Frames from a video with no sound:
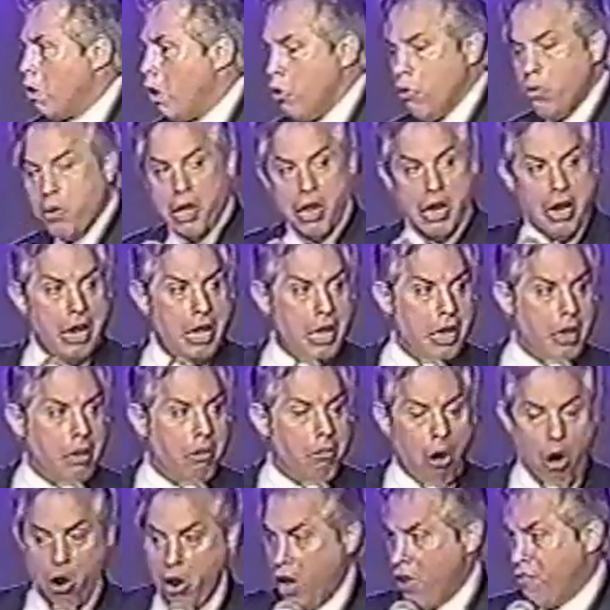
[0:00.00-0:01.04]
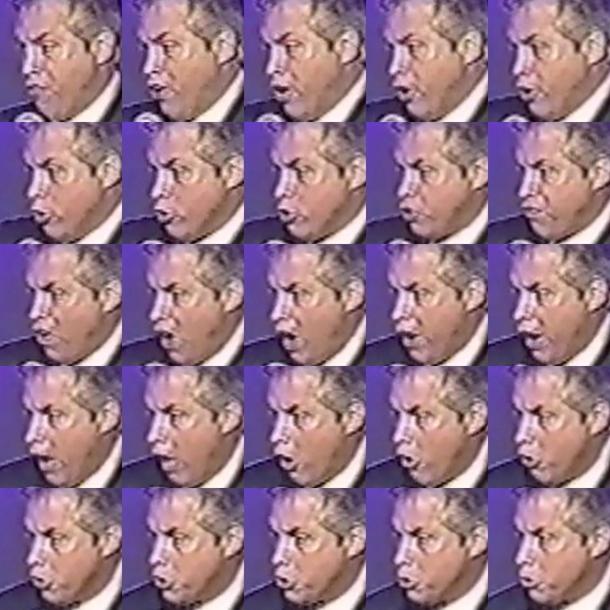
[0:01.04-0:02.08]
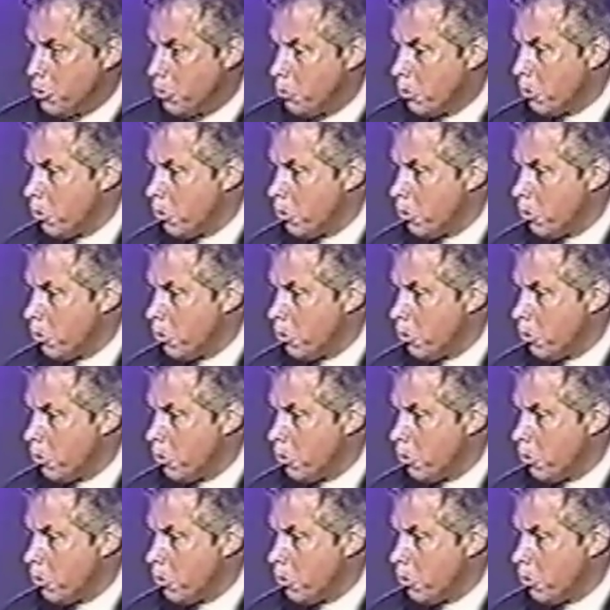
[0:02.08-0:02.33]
I don't get any? Okay, fine, here's $5.